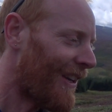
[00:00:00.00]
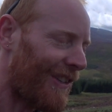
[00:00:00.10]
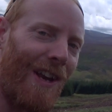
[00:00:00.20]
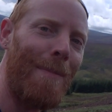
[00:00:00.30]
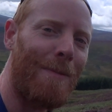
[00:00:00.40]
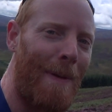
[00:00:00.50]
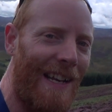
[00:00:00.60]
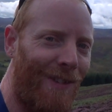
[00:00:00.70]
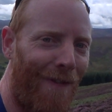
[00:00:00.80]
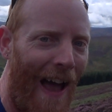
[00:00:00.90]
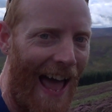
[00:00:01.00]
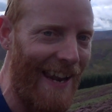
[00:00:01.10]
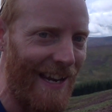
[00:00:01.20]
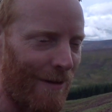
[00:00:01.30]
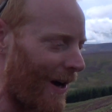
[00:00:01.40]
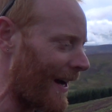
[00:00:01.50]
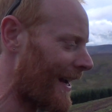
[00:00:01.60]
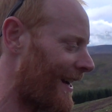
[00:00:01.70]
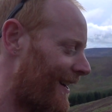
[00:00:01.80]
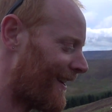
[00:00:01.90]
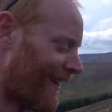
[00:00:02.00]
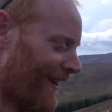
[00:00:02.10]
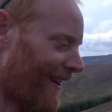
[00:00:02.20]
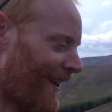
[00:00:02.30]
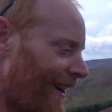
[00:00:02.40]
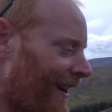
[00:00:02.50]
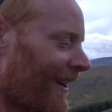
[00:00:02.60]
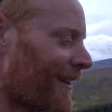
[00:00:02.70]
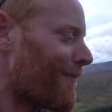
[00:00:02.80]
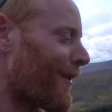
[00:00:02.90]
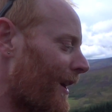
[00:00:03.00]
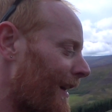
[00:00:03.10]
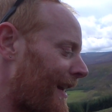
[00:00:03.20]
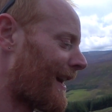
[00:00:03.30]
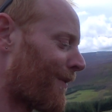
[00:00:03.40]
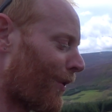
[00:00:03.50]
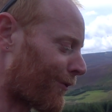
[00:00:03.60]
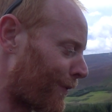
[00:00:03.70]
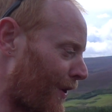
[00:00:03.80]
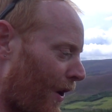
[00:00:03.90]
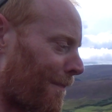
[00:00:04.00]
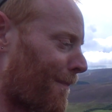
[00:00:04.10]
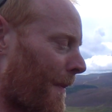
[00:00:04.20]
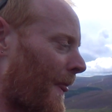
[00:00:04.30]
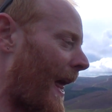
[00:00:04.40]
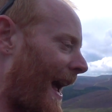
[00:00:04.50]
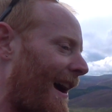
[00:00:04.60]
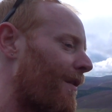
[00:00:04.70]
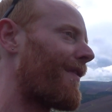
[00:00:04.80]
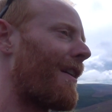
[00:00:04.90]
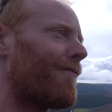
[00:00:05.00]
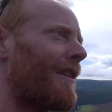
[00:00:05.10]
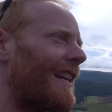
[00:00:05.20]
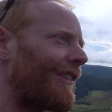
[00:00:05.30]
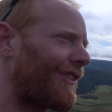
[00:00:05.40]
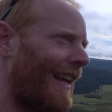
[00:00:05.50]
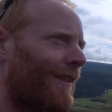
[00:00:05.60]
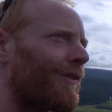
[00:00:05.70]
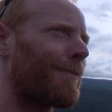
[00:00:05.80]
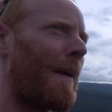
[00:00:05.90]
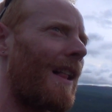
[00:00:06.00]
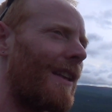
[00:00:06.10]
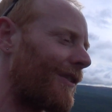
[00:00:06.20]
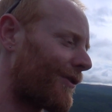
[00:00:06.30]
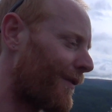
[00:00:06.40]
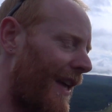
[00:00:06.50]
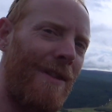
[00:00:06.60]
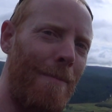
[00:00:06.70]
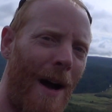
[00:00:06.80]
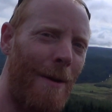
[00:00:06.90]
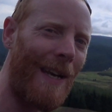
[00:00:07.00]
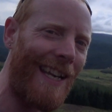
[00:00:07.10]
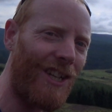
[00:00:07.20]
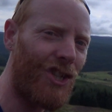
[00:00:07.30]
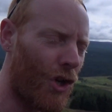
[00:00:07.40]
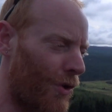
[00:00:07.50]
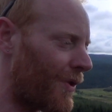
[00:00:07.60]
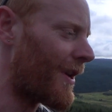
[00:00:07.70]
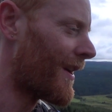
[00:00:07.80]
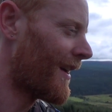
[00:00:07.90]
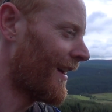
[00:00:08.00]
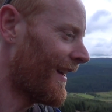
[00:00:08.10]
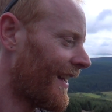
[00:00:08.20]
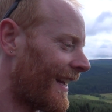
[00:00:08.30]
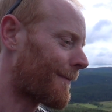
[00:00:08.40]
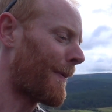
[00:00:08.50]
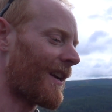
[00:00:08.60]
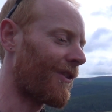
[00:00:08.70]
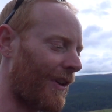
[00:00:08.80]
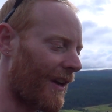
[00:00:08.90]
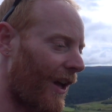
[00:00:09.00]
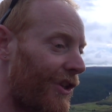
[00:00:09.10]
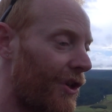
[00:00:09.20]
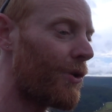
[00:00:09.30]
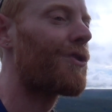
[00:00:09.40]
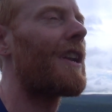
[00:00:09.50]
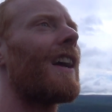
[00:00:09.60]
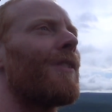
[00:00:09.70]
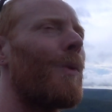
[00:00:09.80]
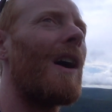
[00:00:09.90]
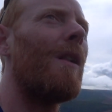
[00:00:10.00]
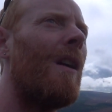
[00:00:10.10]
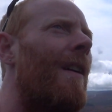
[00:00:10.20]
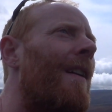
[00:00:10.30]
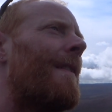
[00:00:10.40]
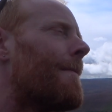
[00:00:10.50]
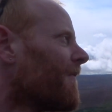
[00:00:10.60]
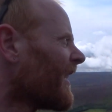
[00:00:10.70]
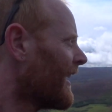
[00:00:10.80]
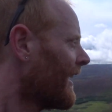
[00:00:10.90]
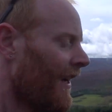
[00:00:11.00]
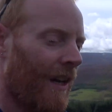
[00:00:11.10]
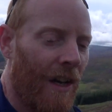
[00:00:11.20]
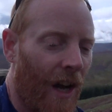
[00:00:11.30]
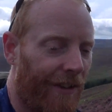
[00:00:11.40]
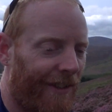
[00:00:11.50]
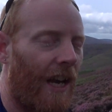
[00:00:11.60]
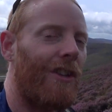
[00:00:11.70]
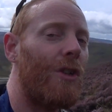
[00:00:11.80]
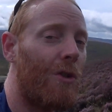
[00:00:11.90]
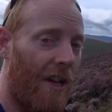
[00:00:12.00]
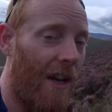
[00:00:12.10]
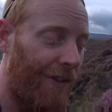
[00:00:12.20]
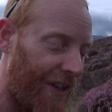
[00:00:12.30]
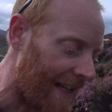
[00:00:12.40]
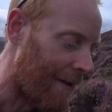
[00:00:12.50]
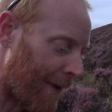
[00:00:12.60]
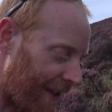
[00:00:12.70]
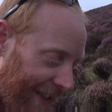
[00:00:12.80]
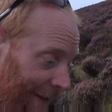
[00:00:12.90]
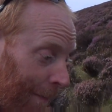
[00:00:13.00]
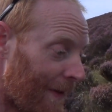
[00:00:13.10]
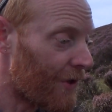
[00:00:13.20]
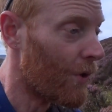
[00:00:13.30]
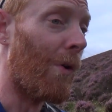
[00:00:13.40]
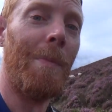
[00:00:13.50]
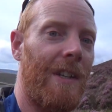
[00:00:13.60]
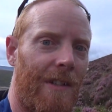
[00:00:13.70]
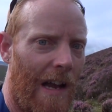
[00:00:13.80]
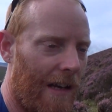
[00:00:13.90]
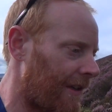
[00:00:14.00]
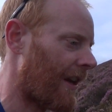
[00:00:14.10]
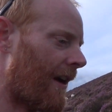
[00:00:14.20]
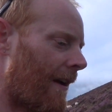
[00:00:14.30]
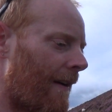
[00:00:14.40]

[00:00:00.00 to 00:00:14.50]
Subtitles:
summer's biggest fan anyway, but once we got out of that really settled spell in sort of the end of May, beginning of June, it's been unusually well, I'd say unusually unsettled, but it seems to be the norm these days